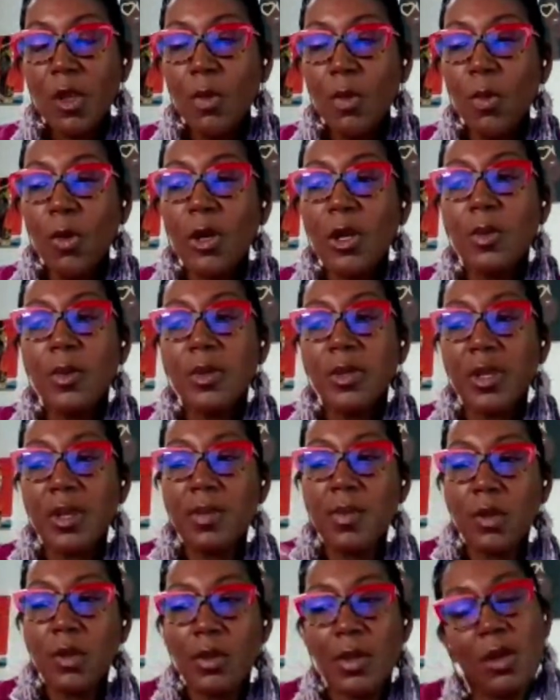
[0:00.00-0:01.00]
working with
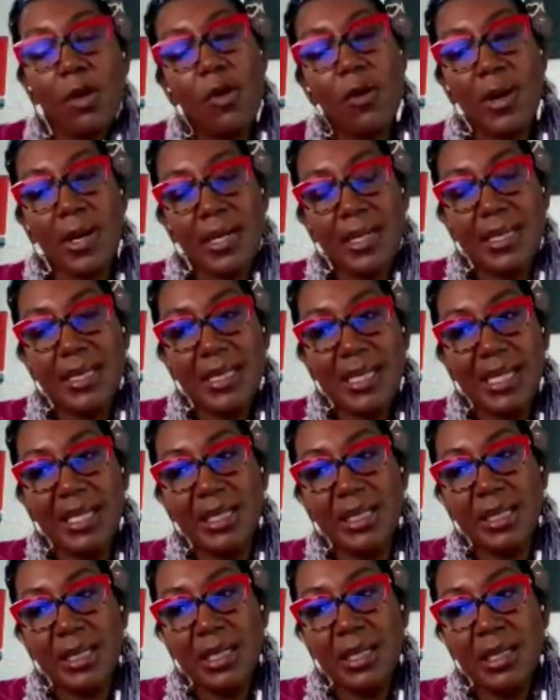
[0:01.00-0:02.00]
community
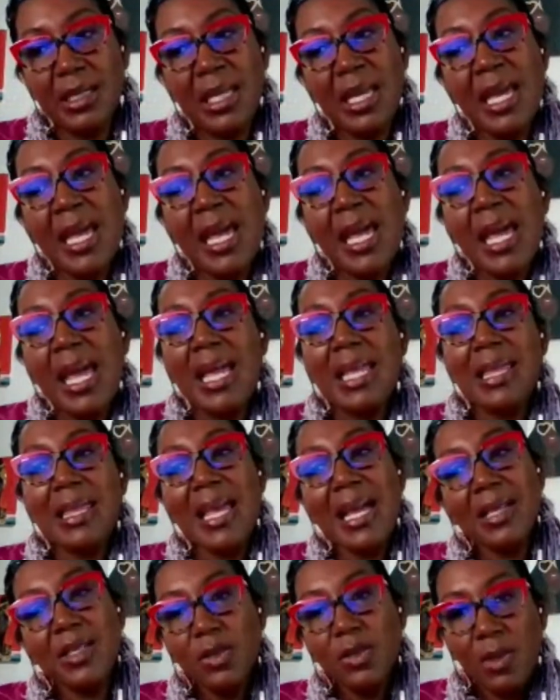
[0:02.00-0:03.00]
organizations. And
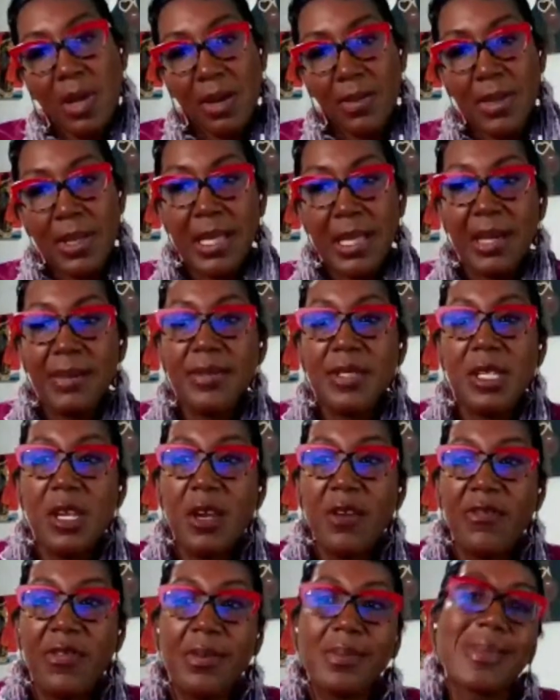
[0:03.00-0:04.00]
that's who I would love to
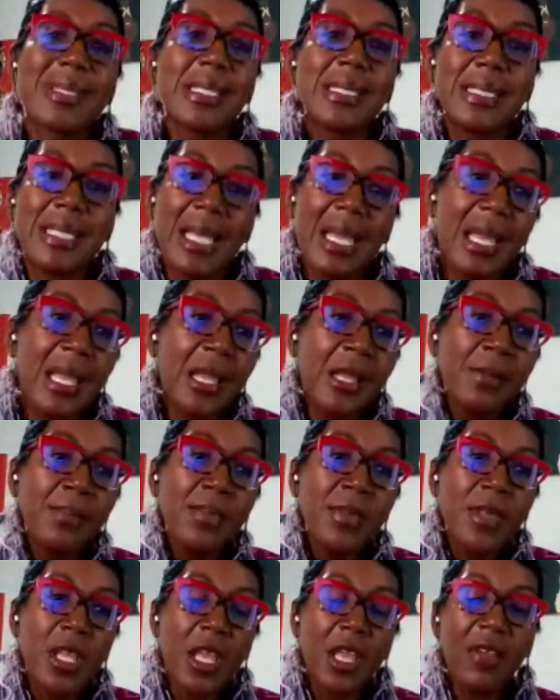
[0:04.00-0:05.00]
hear from today.
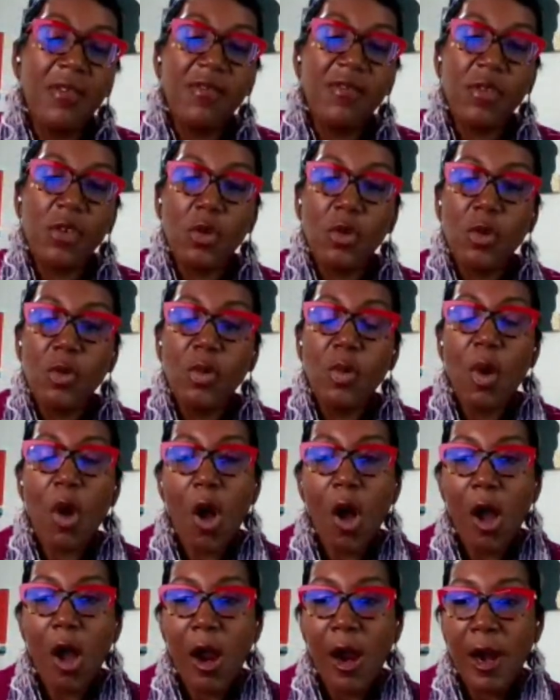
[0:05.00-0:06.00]
If you
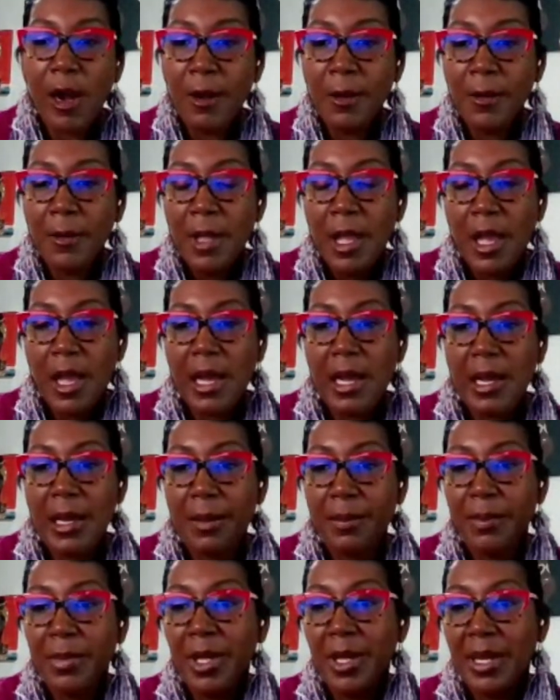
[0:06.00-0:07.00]
are
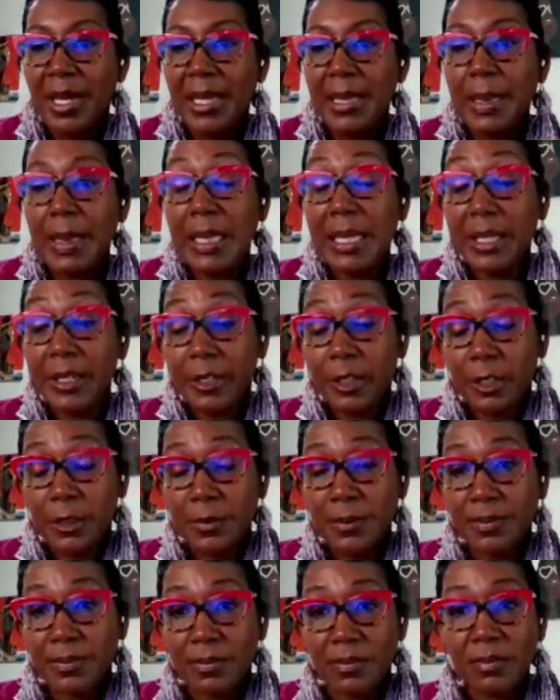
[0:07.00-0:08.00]
a
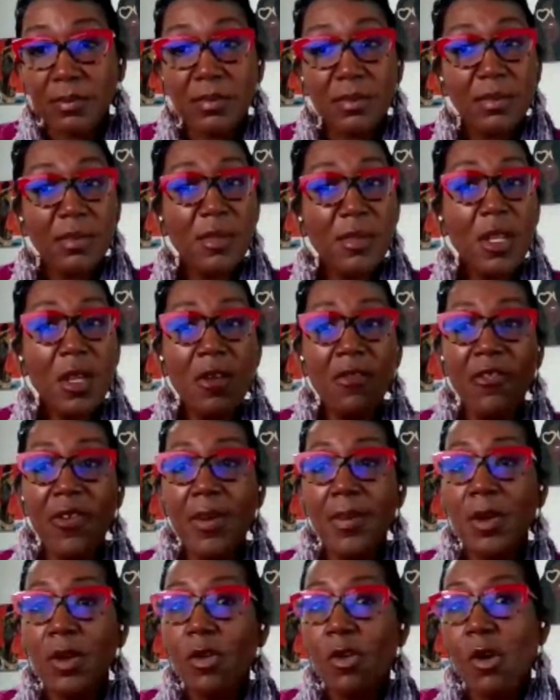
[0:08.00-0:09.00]
leader
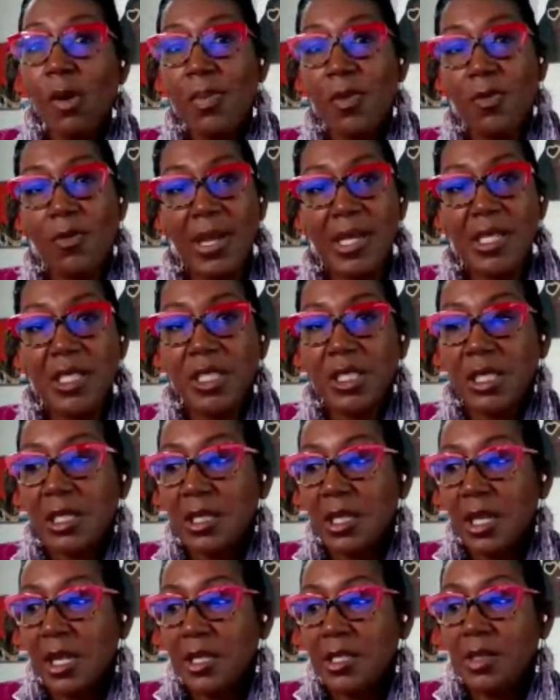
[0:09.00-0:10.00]
from a
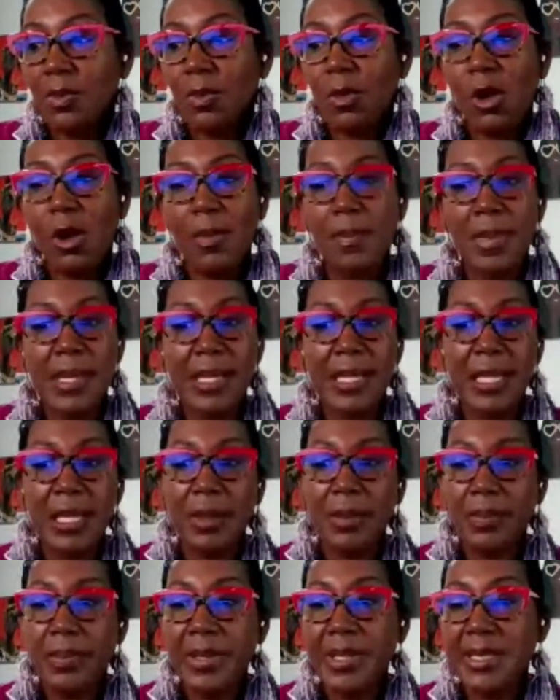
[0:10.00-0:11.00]
corporation, a small,
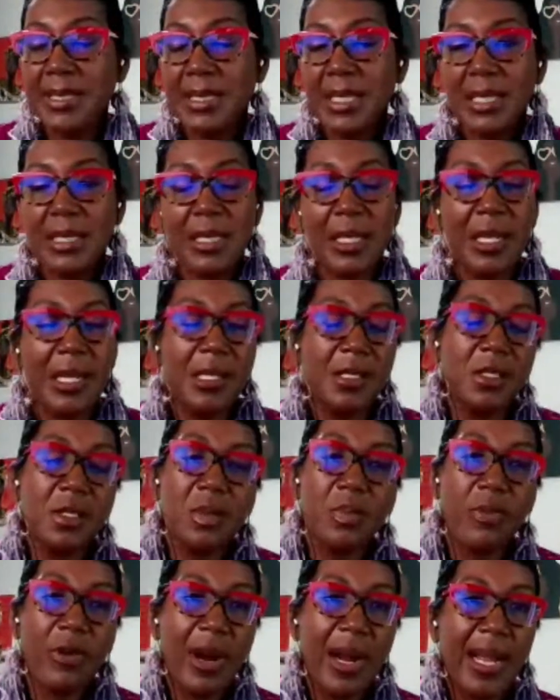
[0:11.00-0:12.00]
medium business, an
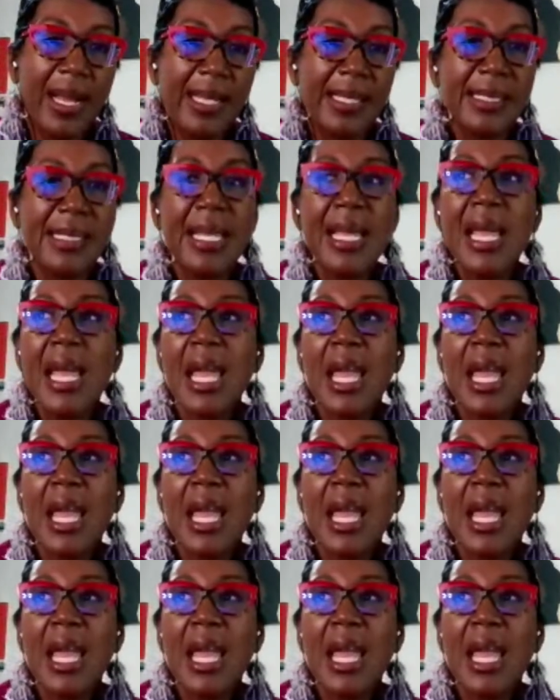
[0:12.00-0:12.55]
enterprise,